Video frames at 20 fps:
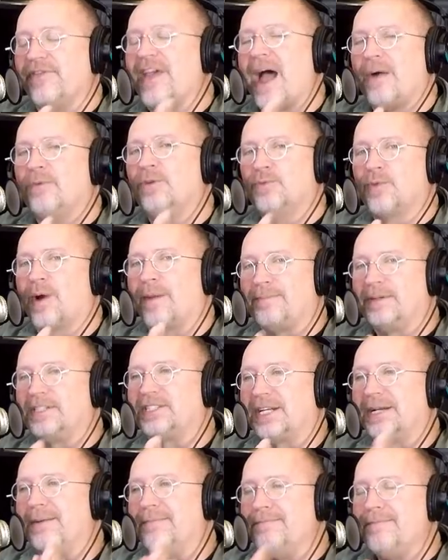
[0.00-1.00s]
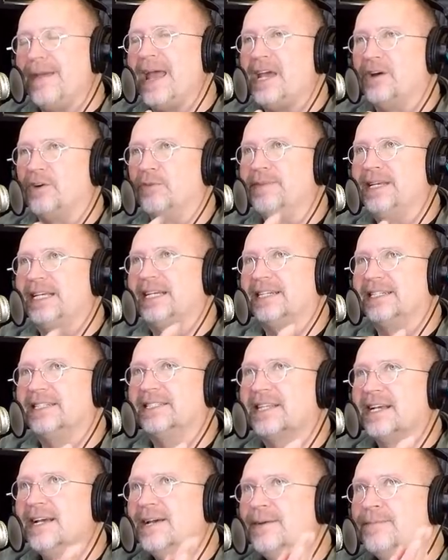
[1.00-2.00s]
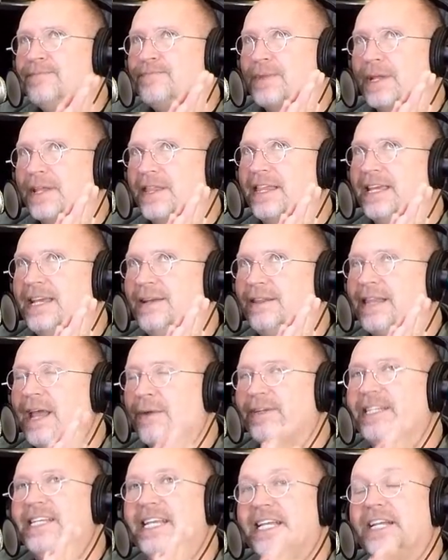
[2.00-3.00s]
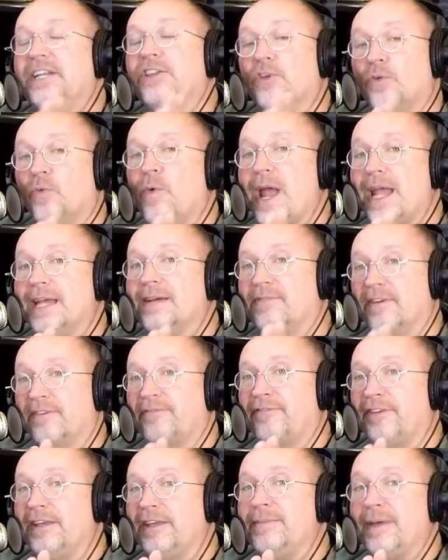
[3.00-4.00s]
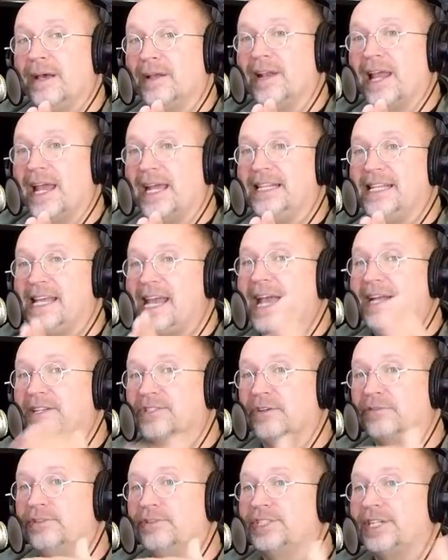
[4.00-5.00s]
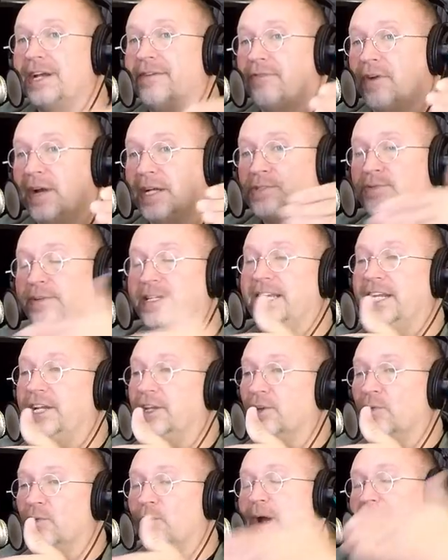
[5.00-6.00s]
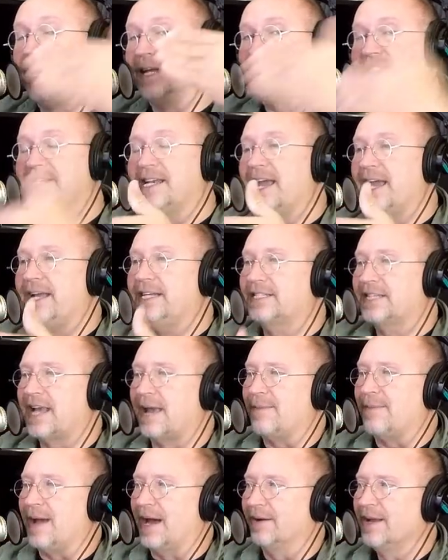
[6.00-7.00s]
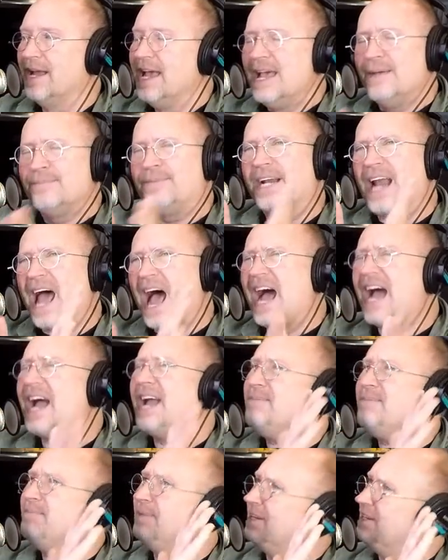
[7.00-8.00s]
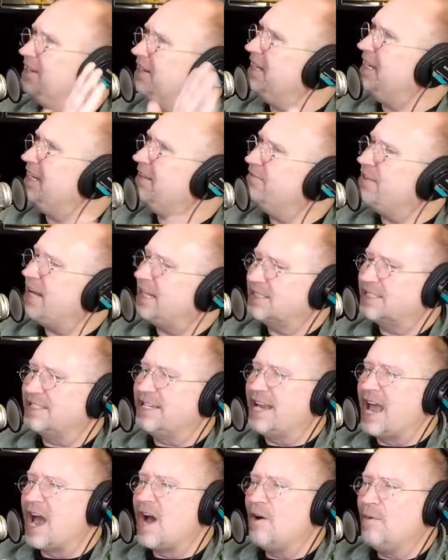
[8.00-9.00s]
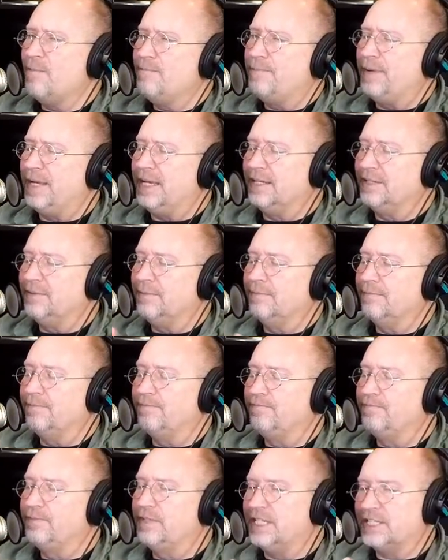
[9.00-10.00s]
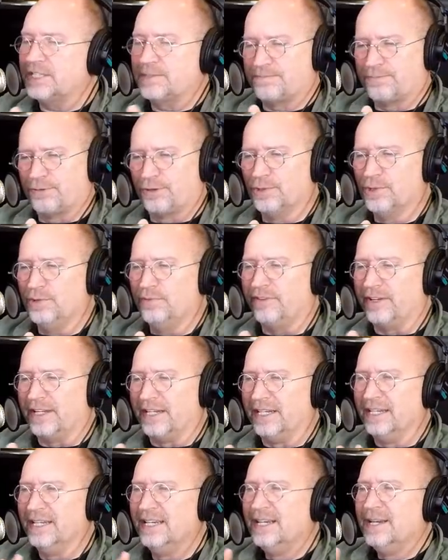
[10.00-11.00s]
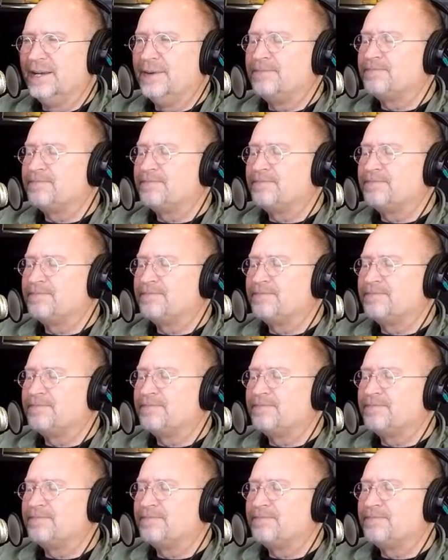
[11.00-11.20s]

then that would represent a male because the they would get in the way of a female laying the eggs. Those chevrons would get in the way as the eggs came out. But I believe that's now been disproven.